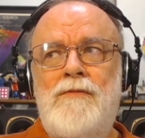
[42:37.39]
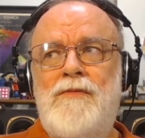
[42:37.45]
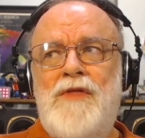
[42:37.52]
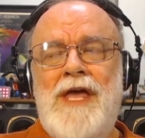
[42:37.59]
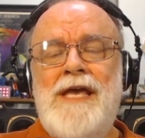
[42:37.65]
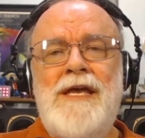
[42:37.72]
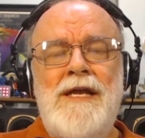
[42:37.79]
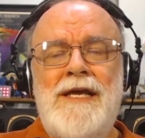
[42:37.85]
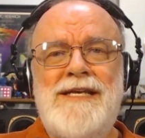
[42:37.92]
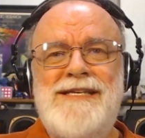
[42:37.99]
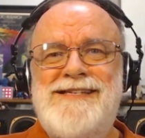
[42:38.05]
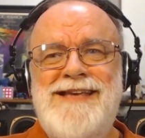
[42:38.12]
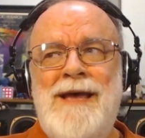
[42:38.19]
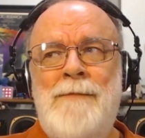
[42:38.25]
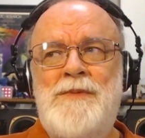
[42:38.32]
they can
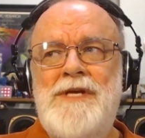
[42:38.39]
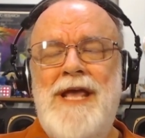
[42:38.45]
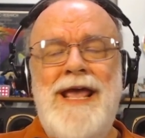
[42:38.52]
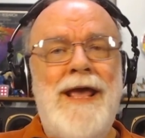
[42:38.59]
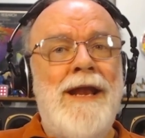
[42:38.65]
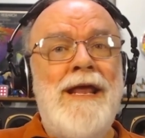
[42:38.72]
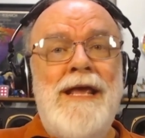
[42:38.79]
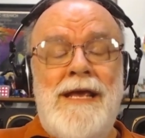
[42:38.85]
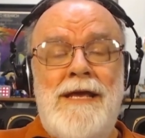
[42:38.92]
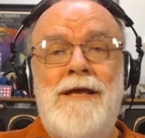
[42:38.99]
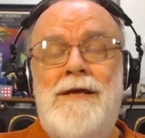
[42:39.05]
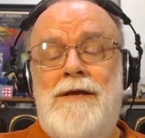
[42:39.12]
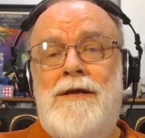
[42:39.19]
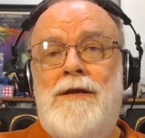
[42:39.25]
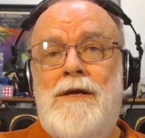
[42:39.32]
accept any